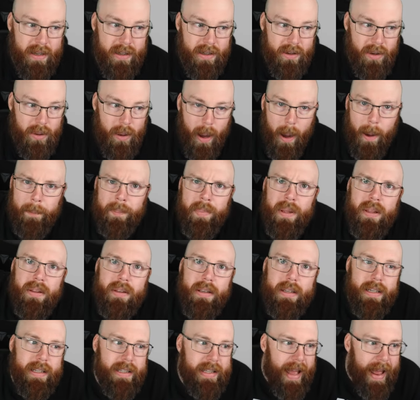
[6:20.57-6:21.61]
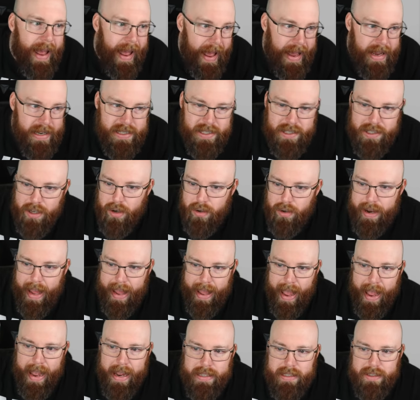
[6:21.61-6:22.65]
a million of that has to go to
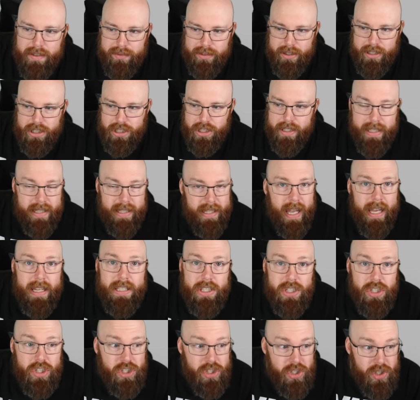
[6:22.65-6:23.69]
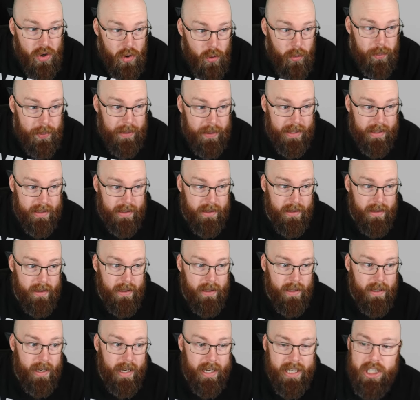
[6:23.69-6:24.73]
Activision. That's stupid,
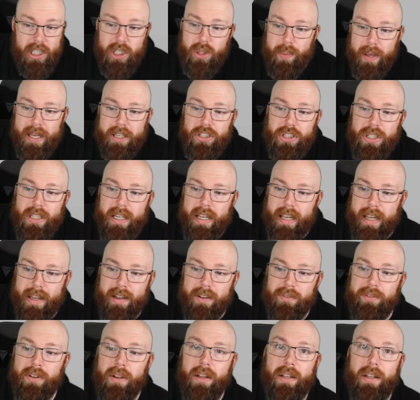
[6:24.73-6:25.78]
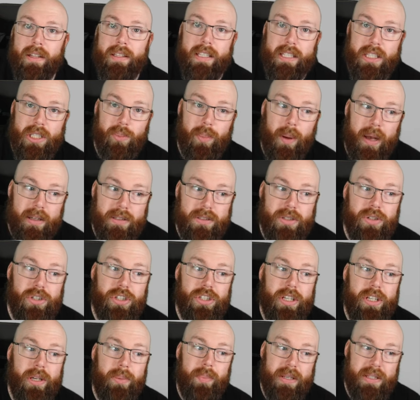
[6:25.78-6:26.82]
especially if the
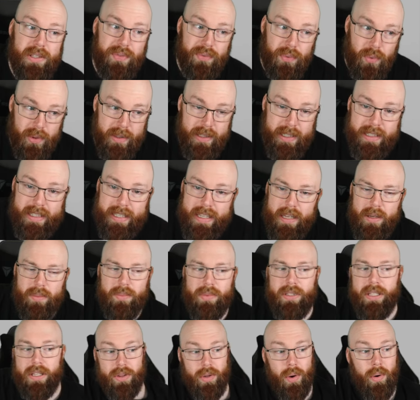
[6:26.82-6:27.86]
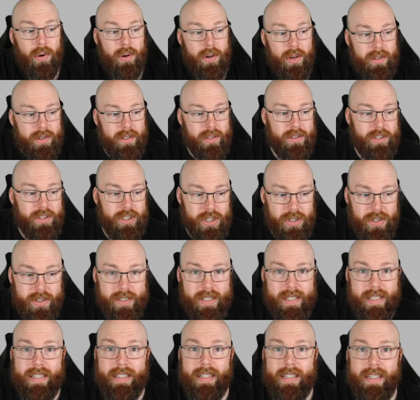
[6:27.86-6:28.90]
sponsorship is for the team to throw it on their
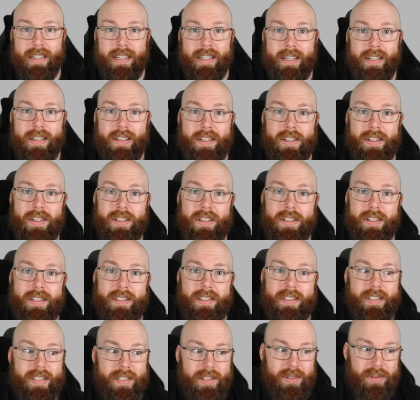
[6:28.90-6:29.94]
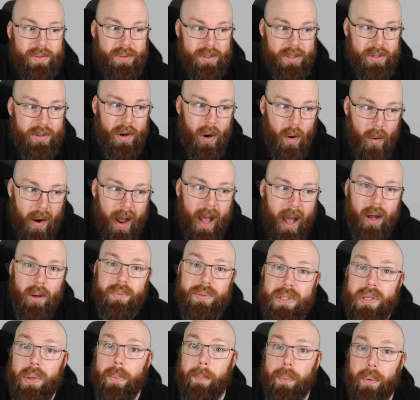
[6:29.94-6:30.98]
jersey to, you know, help
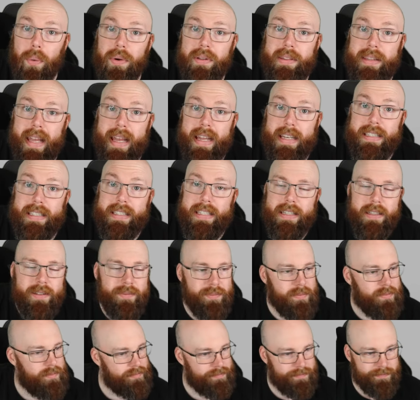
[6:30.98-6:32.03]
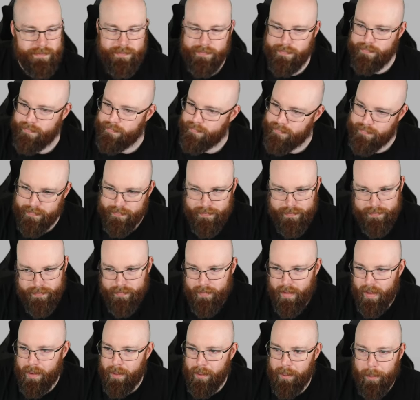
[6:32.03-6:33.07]
support that team. mm
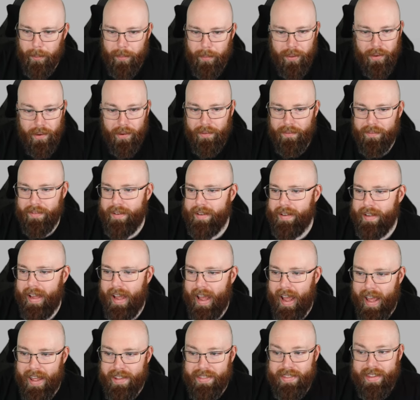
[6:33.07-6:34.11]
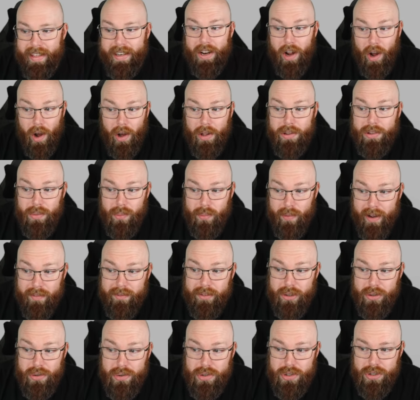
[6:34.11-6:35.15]
Bro. And then other
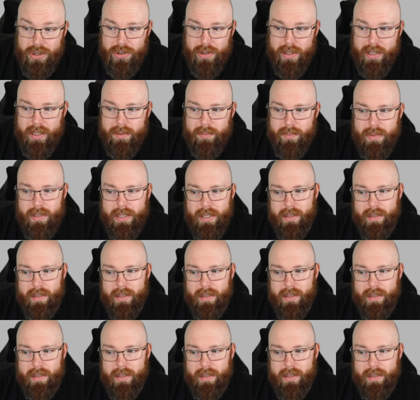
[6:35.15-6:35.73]
revenue streams